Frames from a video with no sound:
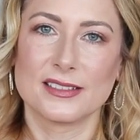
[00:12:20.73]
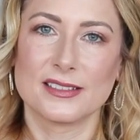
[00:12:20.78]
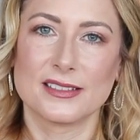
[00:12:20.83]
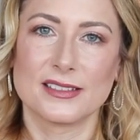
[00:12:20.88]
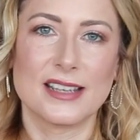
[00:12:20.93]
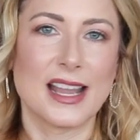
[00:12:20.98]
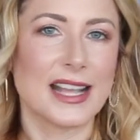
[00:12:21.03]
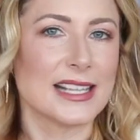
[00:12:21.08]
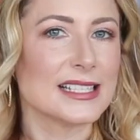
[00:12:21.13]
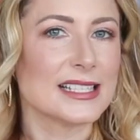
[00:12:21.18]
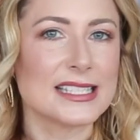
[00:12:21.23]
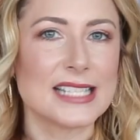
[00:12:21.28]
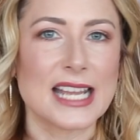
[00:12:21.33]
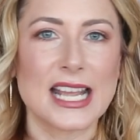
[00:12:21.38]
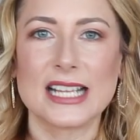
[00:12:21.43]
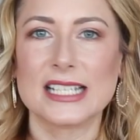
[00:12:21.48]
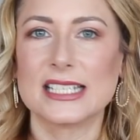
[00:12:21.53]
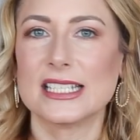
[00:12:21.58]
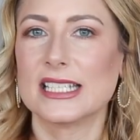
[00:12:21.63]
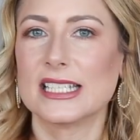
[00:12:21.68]

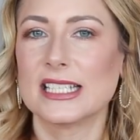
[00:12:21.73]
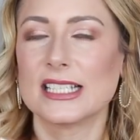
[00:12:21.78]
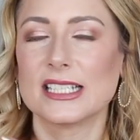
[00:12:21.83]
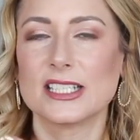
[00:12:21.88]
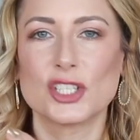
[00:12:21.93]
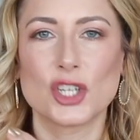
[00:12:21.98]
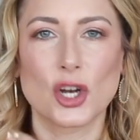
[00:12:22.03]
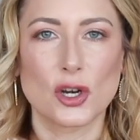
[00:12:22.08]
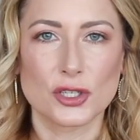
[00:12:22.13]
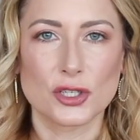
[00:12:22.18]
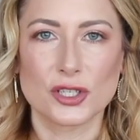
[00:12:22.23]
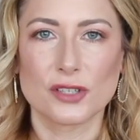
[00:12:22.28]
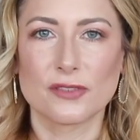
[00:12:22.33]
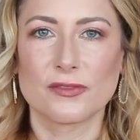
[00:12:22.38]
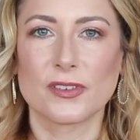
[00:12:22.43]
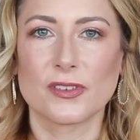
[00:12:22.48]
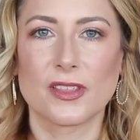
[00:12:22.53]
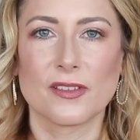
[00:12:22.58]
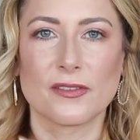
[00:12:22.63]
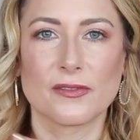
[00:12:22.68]
nightstand charger
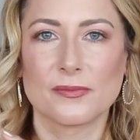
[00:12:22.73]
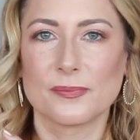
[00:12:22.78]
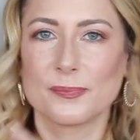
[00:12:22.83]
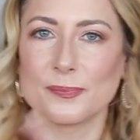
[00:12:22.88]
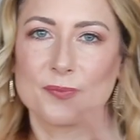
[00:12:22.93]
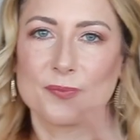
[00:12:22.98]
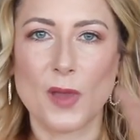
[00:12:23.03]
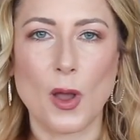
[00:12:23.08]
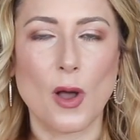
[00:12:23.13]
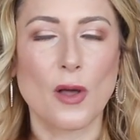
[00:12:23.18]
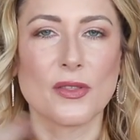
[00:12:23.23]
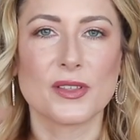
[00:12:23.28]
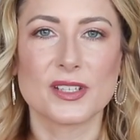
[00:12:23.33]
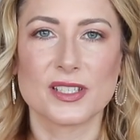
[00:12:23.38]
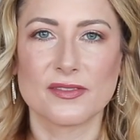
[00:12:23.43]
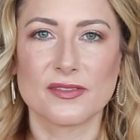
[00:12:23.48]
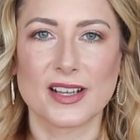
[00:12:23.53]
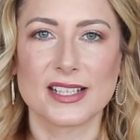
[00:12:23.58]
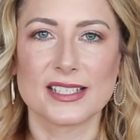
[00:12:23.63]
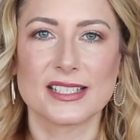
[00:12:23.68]
for the all the
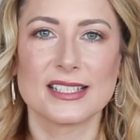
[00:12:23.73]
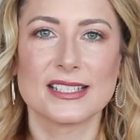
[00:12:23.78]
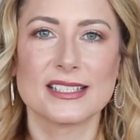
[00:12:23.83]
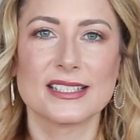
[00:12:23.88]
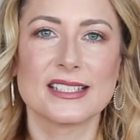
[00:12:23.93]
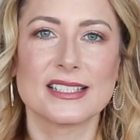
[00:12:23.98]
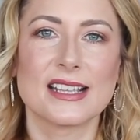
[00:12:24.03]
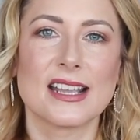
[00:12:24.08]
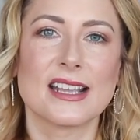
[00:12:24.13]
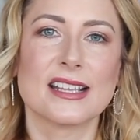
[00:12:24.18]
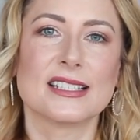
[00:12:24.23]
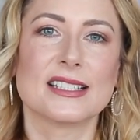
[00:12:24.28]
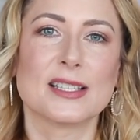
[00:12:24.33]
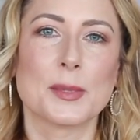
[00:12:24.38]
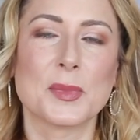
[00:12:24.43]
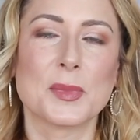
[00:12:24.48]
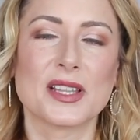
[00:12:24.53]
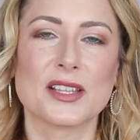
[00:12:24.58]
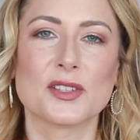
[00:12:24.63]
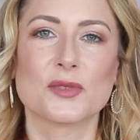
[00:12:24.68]
devices is
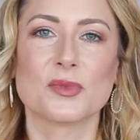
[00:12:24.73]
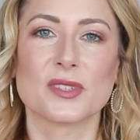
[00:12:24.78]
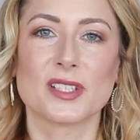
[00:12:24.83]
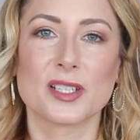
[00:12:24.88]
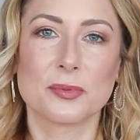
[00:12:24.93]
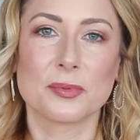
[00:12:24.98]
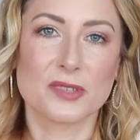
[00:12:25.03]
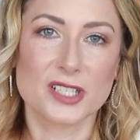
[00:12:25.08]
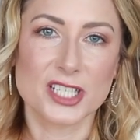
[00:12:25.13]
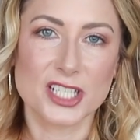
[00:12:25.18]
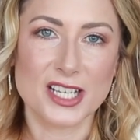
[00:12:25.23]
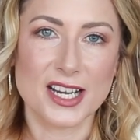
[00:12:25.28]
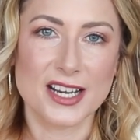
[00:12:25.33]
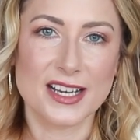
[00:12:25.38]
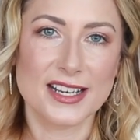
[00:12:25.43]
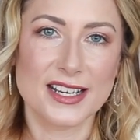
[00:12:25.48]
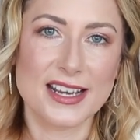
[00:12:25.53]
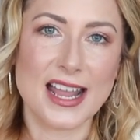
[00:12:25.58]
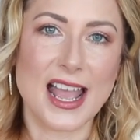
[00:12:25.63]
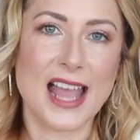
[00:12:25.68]
something that's really
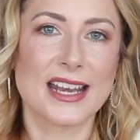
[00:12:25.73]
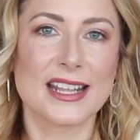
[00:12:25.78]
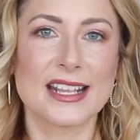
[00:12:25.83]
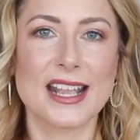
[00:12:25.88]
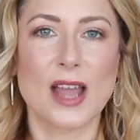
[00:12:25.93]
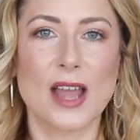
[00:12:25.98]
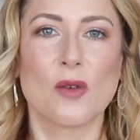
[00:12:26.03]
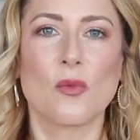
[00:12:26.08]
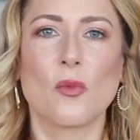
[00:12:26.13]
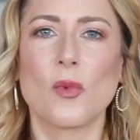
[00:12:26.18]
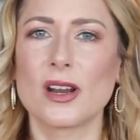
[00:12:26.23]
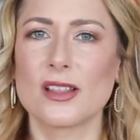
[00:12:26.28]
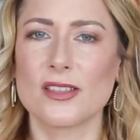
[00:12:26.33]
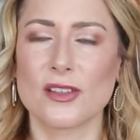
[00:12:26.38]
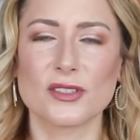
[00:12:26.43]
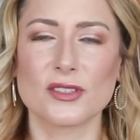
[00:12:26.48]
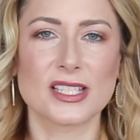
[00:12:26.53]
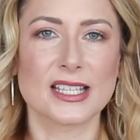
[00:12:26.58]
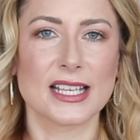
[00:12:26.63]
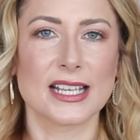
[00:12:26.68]
appreciated. And again, one of
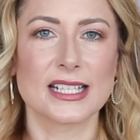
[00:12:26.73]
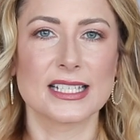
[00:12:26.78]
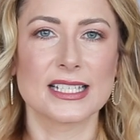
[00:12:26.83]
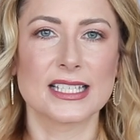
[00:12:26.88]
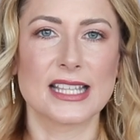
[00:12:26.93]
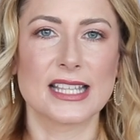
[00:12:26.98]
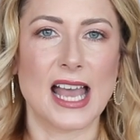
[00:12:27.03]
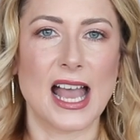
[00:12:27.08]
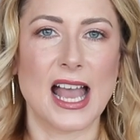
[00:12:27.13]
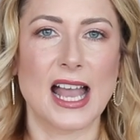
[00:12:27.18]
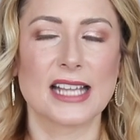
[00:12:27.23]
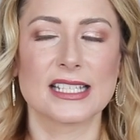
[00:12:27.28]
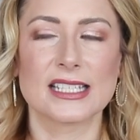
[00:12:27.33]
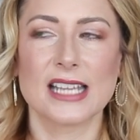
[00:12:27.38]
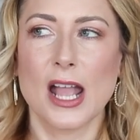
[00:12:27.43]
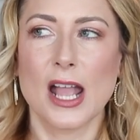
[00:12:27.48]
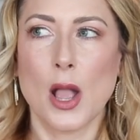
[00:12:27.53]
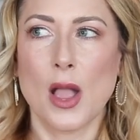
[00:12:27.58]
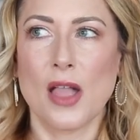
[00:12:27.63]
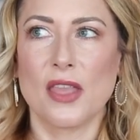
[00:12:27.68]
those things that
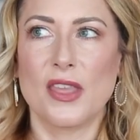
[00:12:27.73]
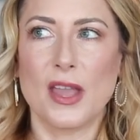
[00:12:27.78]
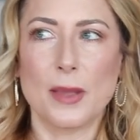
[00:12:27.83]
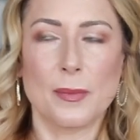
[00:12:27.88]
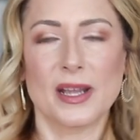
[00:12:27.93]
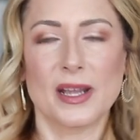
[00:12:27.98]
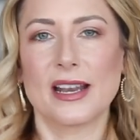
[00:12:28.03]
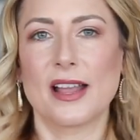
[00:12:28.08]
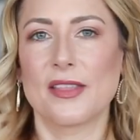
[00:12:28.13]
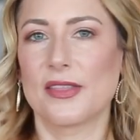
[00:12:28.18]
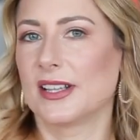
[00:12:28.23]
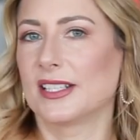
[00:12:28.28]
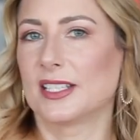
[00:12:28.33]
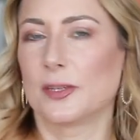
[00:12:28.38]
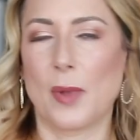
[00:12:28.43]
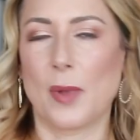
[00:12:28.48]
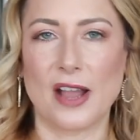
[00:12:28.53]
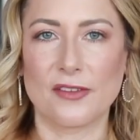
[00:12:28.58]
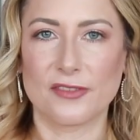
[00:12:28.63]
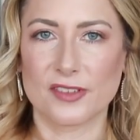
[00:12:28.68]
they might not think to
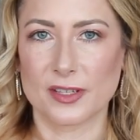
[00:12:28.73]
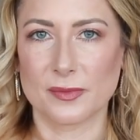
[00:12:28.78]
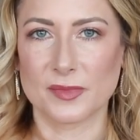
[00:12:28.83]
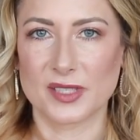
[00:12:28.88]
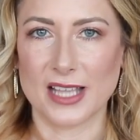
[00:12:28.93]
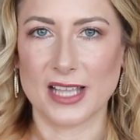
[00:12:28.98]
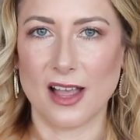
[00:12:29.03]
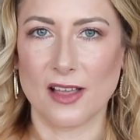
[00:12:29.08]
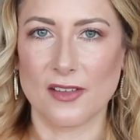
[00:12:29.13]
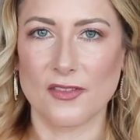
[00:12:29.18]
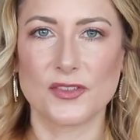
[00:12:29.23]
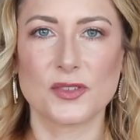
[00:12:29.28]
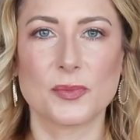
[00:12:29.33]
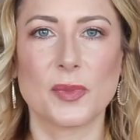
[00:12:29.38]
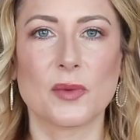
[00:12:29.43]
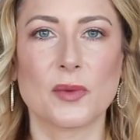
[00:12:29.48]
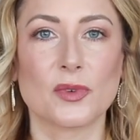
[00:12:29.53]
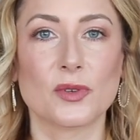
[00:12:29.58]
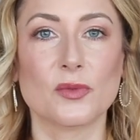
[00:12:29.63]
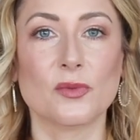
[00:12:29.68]
buy for themselves,
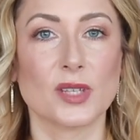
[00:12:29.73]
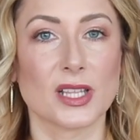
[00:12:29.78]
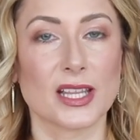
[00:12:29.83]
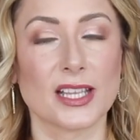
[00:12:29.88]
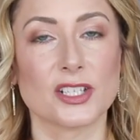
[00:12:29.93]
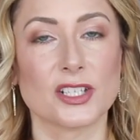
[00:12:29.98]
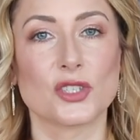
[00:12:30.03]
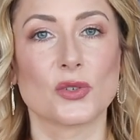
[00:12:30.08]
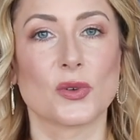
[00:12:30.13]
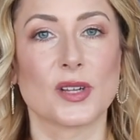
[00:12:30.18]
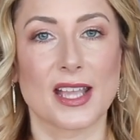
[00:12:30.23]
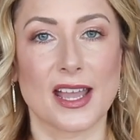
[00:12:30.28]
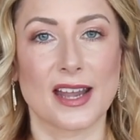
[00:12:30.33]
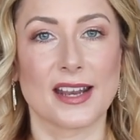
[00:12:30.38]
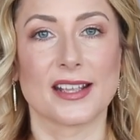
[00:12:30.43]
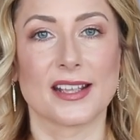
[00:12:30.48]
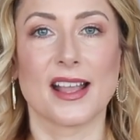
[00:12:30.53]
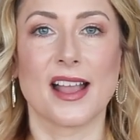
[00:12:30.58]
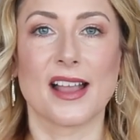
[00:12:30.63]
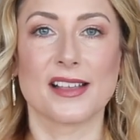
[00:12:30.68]
but would really enjoy
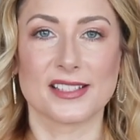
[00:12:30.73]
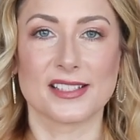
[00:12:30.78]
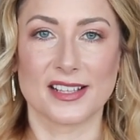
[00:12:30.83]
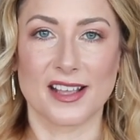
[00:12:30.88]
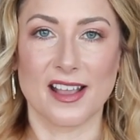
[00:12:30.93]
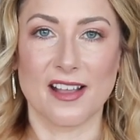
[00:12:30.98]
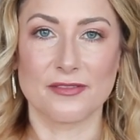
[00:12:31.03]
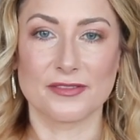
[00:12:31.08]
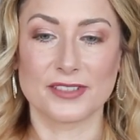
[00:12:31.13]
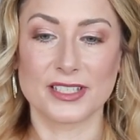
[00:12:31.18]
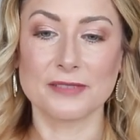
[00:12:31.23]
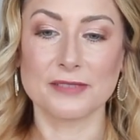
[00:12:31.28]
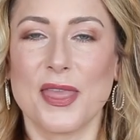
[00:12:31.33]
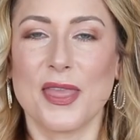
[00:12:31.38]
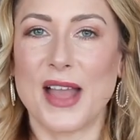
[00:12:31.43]
getting as a gift.